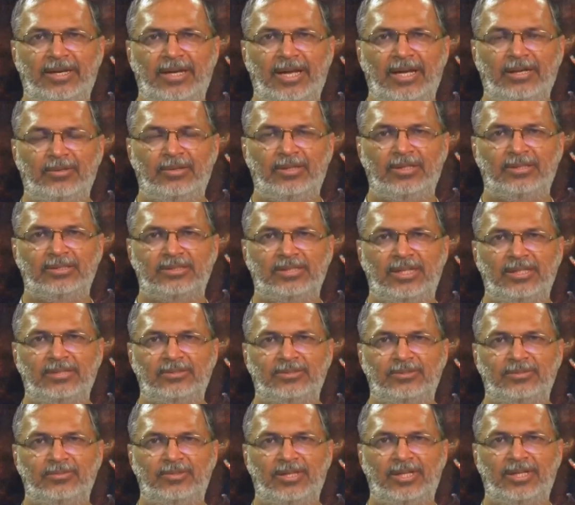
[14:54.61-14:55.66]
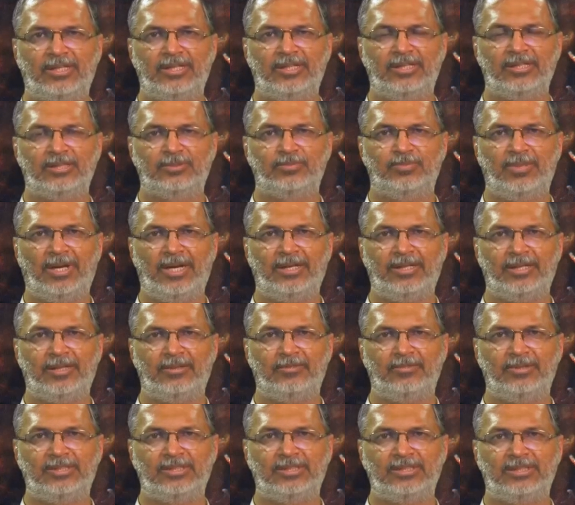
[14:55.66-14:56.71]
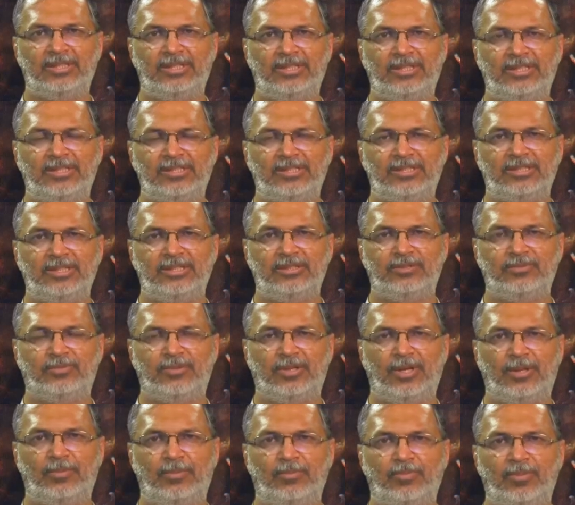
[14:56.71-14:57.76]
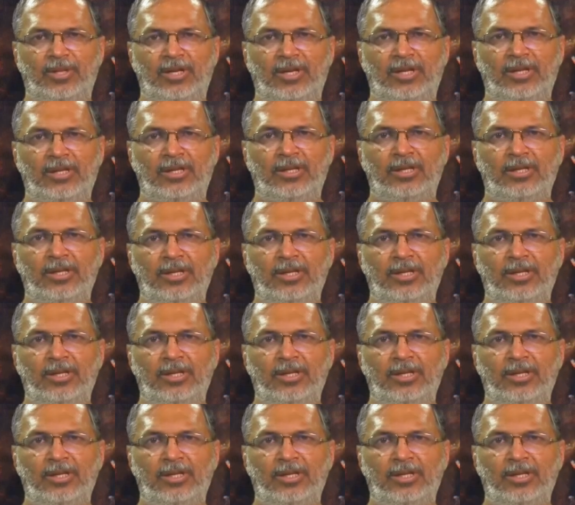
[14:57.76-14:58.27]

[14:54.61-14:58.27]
angular size of the airy disk pattern, which is the distance from the